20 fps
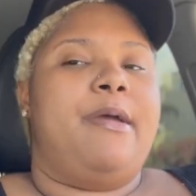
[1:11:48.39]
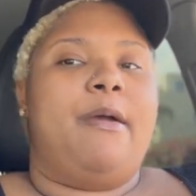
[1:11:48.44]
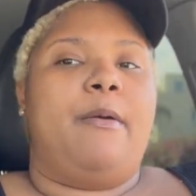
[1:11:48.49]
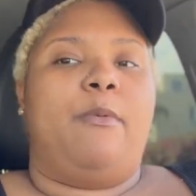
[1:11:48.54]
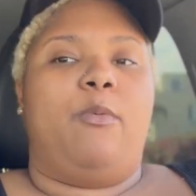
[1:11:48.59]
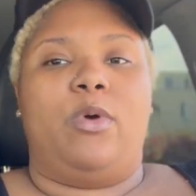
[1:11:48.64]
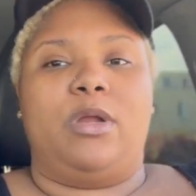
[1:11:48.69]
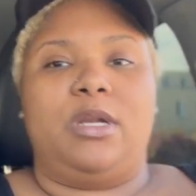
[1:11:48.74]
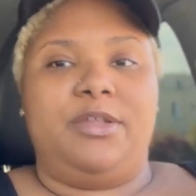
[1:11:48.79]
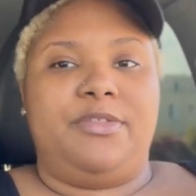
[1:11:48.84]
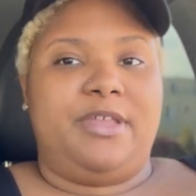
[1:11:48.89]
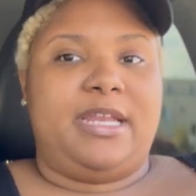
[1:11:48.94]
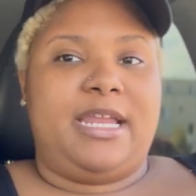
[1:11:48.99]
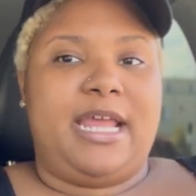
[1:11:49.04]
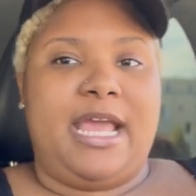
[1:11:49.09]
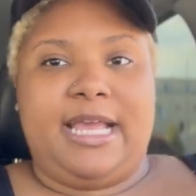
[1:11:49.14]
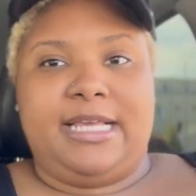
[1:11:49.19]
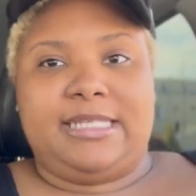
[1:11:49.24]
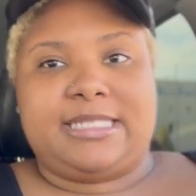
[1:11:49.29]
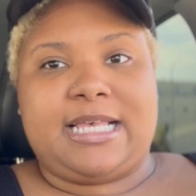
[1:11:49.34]
One of the
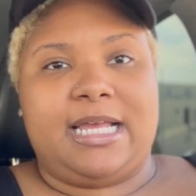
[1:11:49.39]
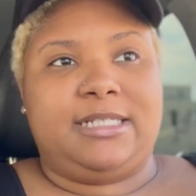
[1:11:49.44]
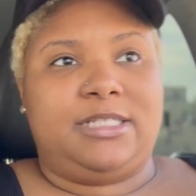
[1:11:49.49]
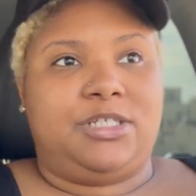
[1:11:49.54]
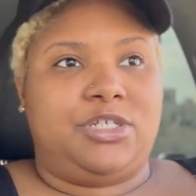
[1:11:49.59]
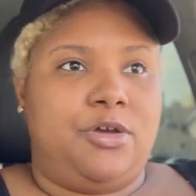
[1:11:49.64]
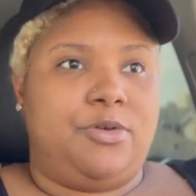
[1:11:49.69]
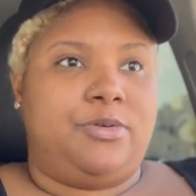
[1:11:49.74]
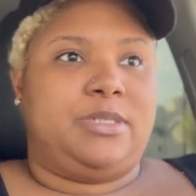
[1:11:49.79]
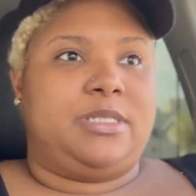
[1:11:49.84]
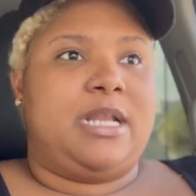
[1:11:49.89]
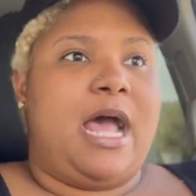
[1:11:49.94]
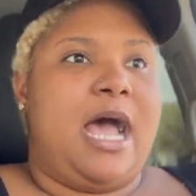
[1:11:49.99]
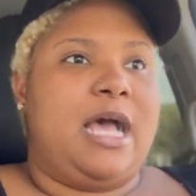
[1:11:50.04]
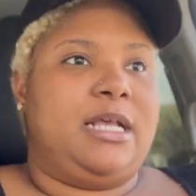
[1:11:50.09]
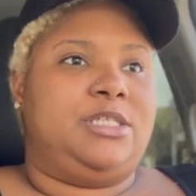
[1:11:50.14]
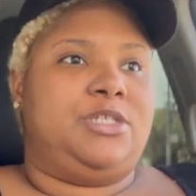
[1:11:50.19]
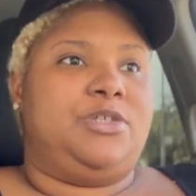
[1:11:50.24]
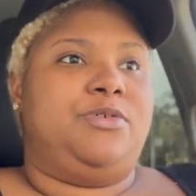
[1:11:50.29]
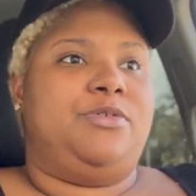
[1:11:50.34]
days I chose
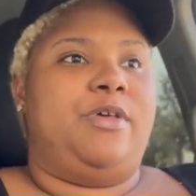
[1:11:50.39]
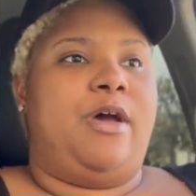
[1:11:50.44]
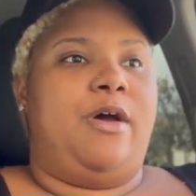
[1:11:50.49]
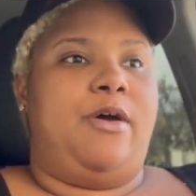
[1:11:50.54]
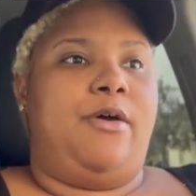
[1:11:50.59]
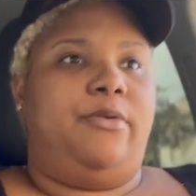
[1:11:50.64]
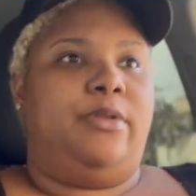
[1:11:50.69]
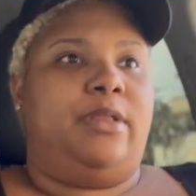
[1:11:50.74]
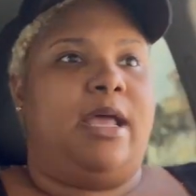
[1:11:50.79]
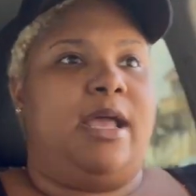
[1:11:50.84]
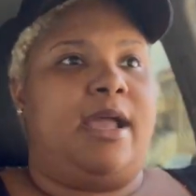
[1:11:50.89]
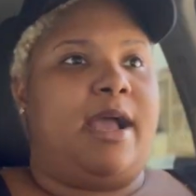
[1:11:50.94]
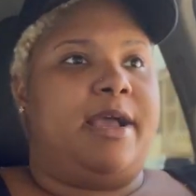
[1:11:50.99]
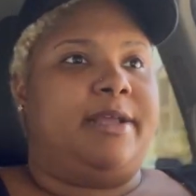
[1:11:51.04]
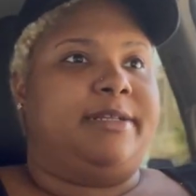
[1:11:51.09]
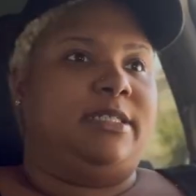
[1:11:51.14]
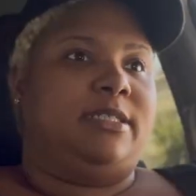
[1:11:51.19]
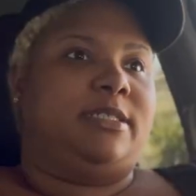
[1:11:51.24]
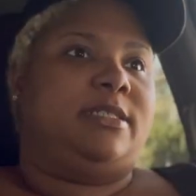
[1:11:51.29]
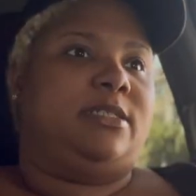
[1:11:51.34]
not to, though. Like, I
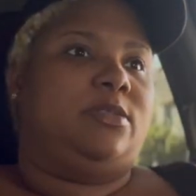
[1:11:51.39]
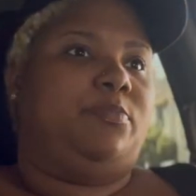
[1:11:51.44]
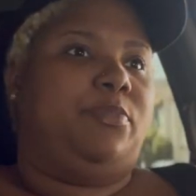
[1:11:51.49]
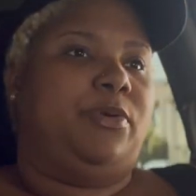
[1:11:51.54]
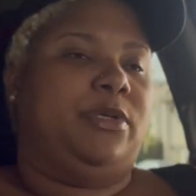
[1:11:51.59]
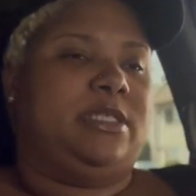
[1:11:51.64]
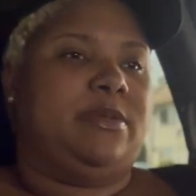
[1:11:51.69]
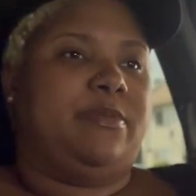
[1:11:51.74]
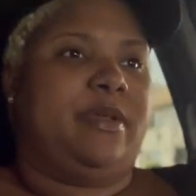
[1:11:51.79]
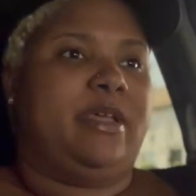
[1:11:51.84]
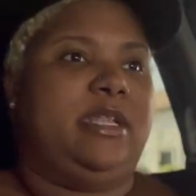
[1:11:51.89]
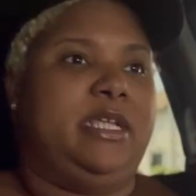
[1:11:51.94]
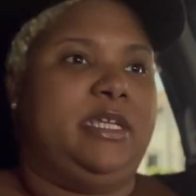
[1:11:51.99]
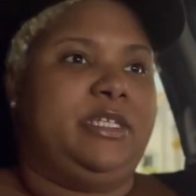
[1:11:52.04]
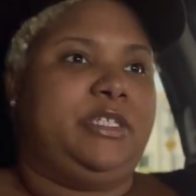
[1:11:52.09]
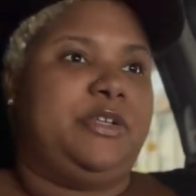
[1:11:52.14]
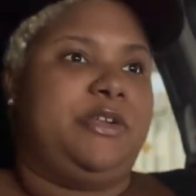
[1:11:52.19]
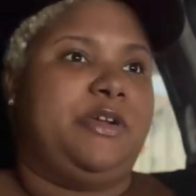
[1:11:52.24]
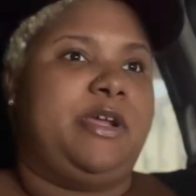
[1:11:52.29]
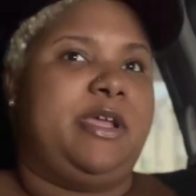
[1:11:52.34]
just put some
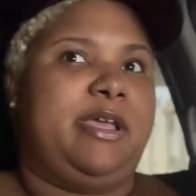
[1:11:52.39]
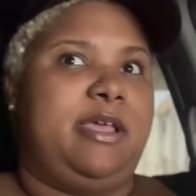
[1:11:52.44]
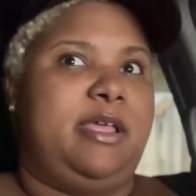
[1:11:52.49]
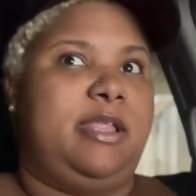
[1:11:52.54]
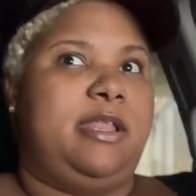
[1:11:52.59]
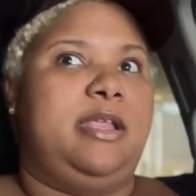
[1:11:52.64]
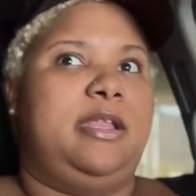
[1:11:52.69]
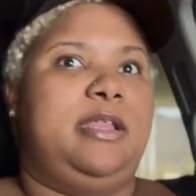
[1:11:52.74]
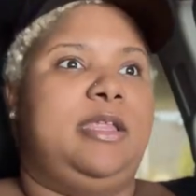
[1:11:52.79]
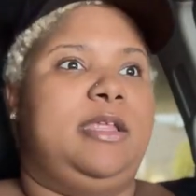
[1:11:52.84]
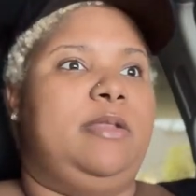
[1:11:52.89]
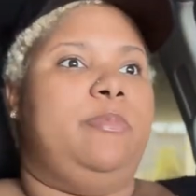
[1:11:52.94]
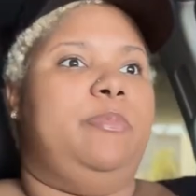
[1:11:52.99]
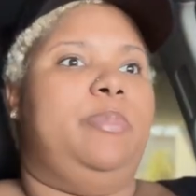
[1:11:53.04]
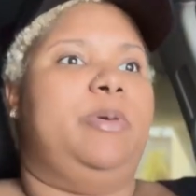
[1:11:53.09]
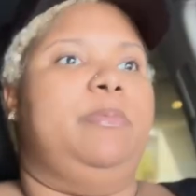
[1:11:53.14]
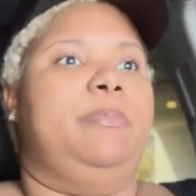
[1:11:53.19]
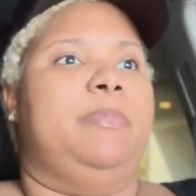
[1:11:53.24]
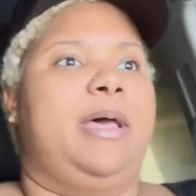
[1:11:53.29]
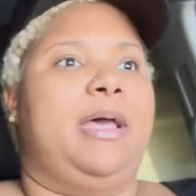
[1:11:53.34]
conditioner in and didn't
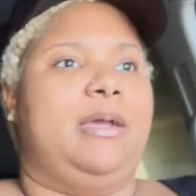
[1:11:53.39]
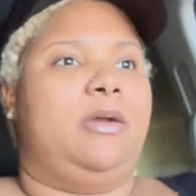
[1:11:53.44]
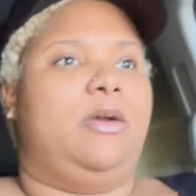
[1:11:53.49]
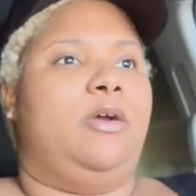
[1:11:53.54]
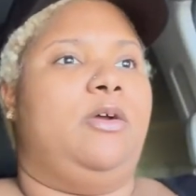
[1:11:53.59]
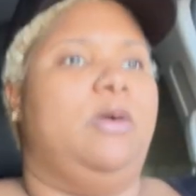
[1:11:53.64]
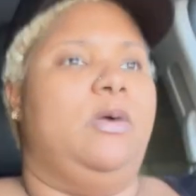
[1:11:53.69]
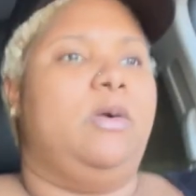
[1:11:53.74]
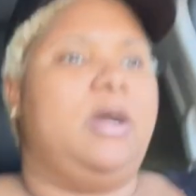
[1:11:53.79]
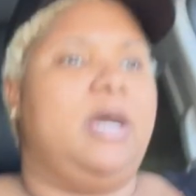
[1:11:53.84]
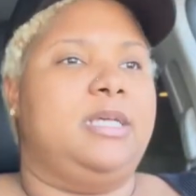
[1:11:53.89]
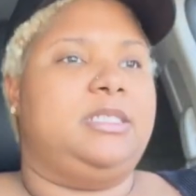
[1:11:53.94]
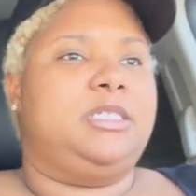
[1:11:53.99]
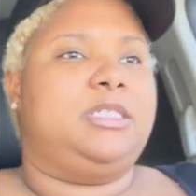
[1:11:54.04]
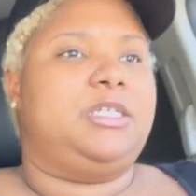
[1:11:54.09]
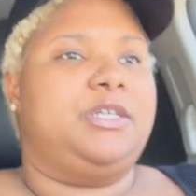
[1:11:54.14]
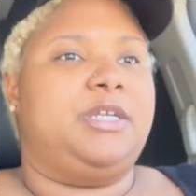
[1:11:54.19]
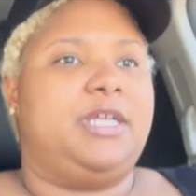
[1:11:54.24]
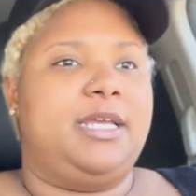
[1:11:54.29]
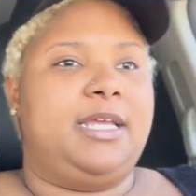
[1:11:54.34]
put my curl
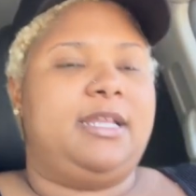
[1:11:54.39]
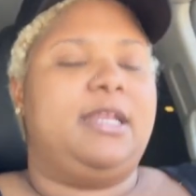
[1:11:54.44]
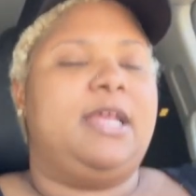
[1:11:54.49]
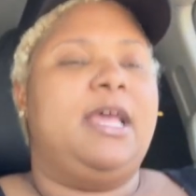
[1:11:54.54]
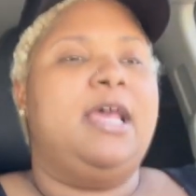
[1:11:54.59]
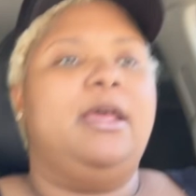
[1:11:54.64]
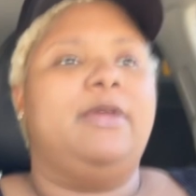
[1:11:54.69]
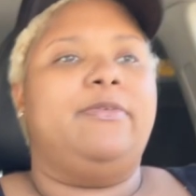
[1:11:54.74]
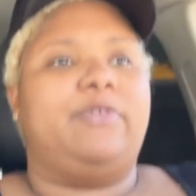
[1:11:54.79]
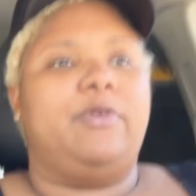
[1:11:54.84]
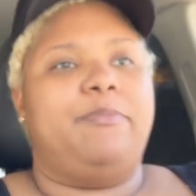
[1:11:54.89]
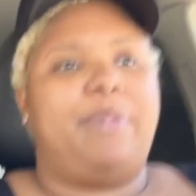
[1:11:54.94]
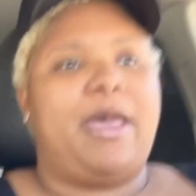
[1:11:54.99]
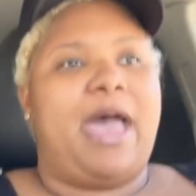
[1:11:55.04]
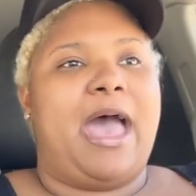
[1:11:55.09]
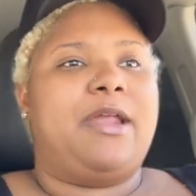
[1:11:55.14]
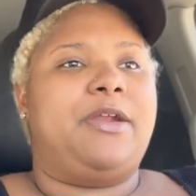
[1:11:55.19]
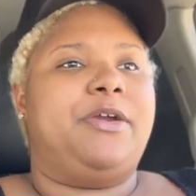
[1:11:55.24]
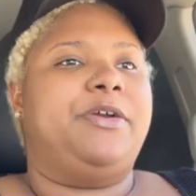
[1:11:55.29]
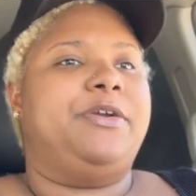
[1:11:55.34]
custard in from
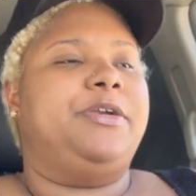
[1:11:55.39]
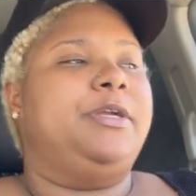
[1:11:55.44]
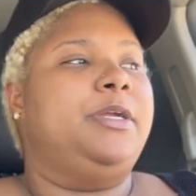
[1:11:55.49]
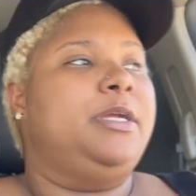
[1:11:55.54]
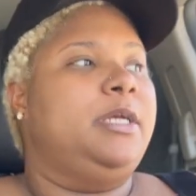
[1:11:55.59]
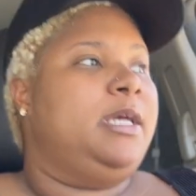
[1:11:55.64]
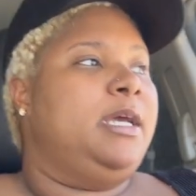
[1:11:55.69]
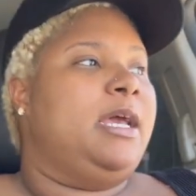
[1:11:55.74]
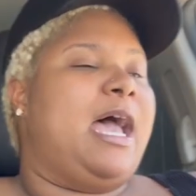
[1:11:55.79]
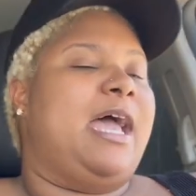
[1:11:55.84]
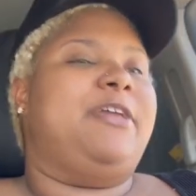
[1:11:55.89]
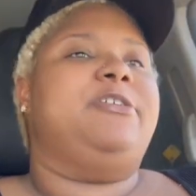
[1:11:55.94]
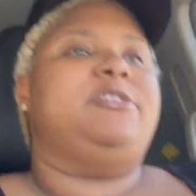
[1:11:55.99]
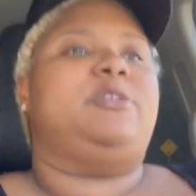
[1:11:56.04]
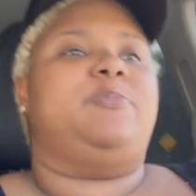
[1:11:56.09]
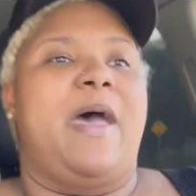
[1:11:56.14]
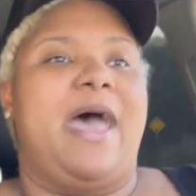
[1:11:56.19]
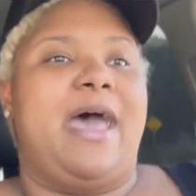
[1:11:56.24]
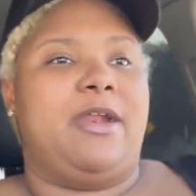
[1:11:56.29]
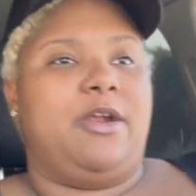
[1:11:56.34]
Pattern. I
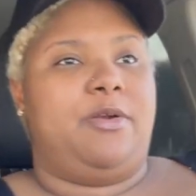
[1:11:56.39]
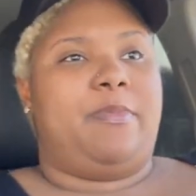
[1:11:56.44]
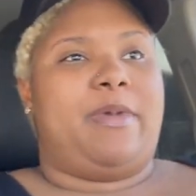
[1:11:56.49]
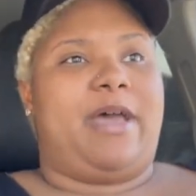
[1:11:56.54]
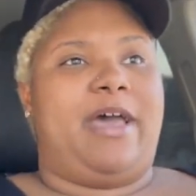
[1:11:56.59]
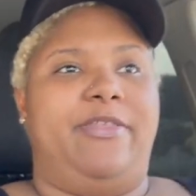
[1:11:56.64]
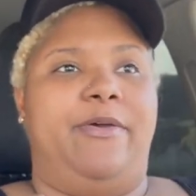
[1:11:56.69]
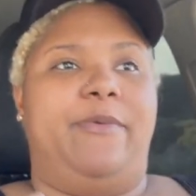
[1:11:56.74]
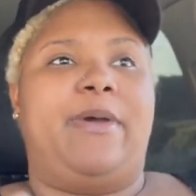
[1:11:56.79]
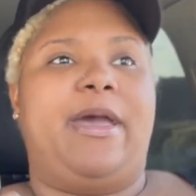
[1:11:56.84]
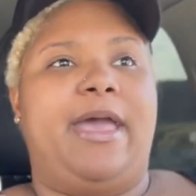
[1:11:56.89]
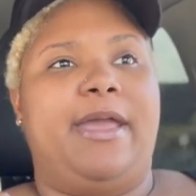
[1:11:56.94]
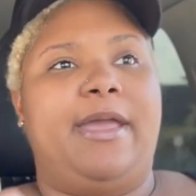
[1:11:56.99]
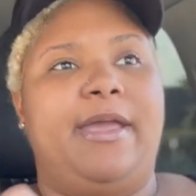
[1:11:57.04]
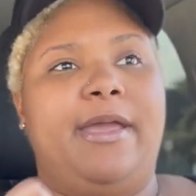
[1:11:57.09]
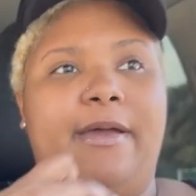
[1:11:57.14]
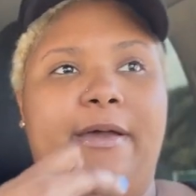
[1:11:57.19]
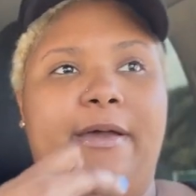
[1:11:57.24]
use Pattern, by the way,